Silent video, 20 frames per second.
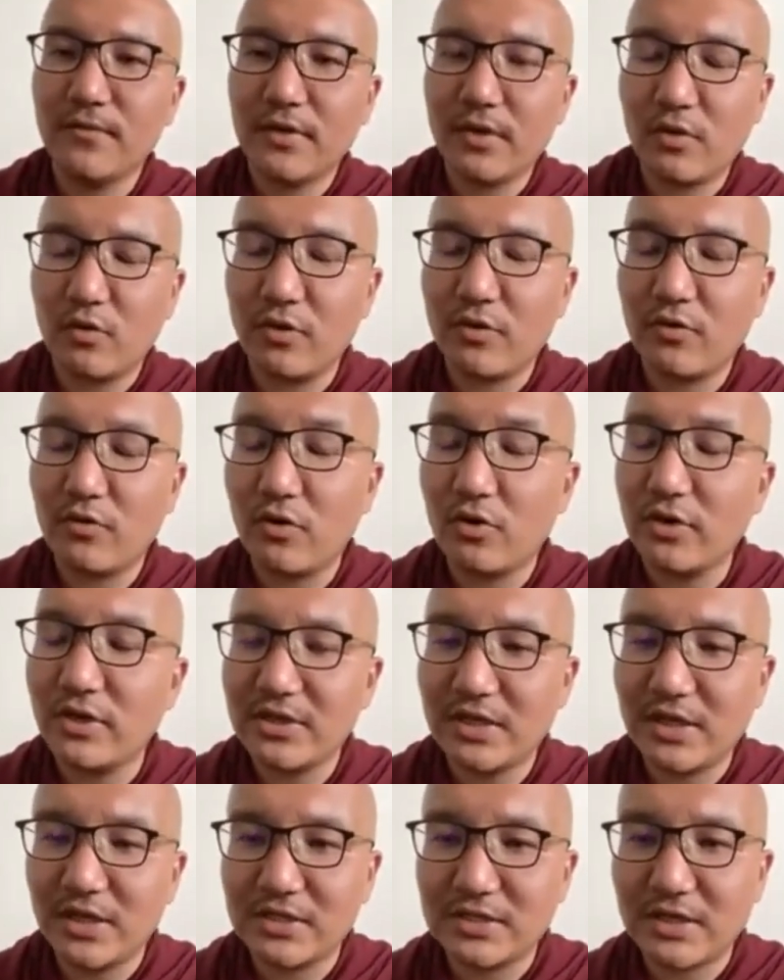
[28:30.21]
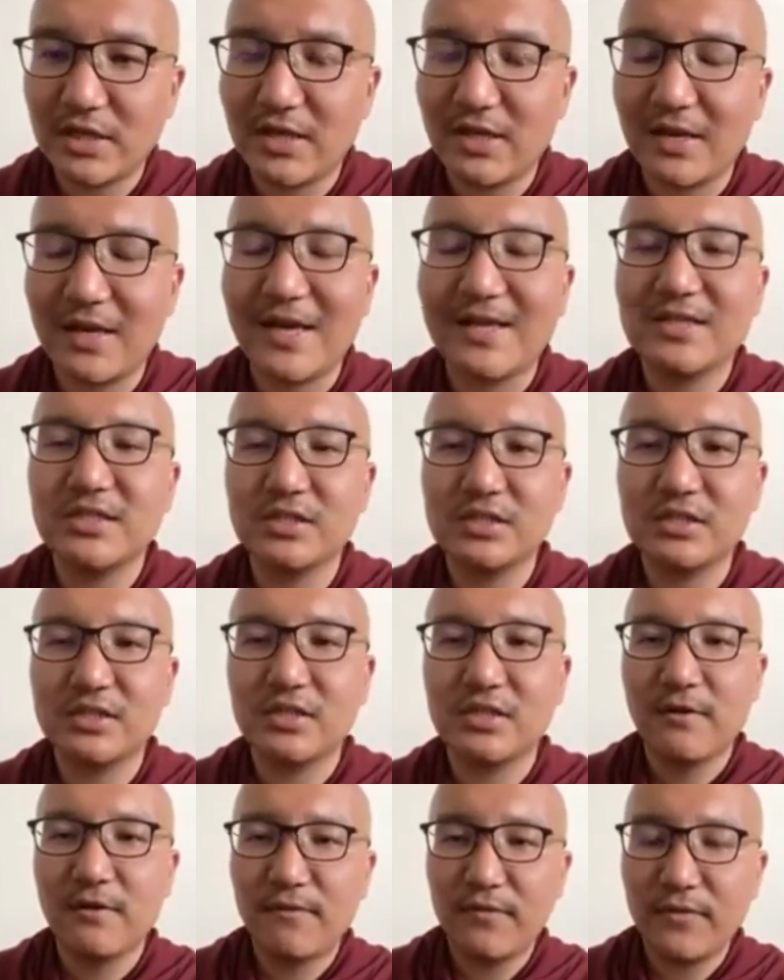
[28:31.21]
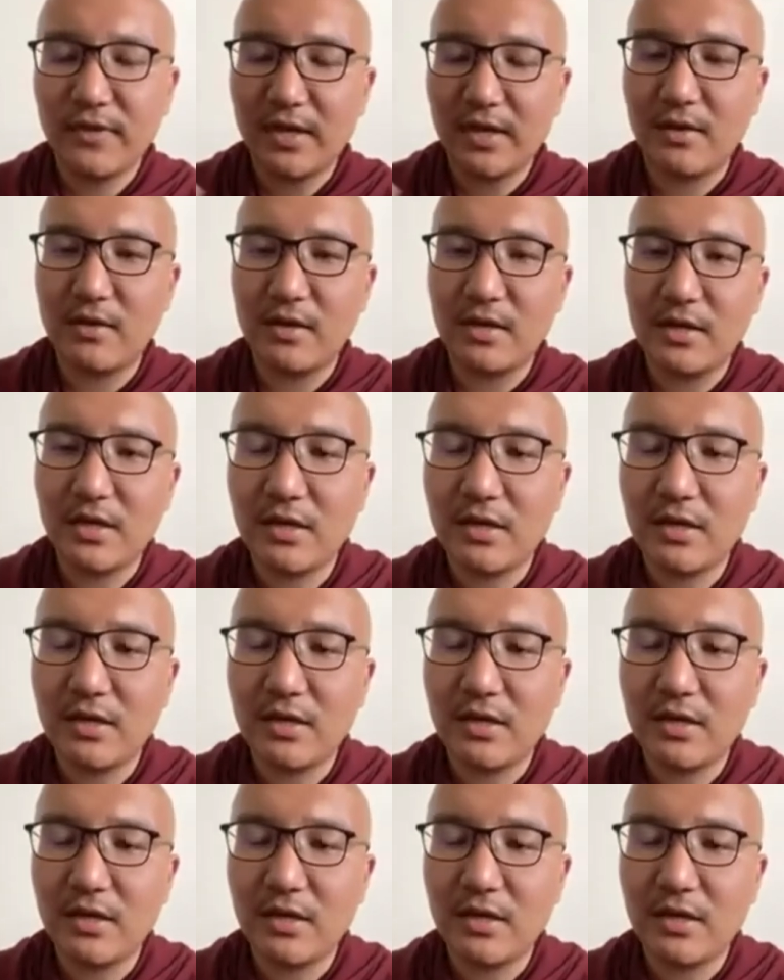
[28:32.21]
one already enlightened uh,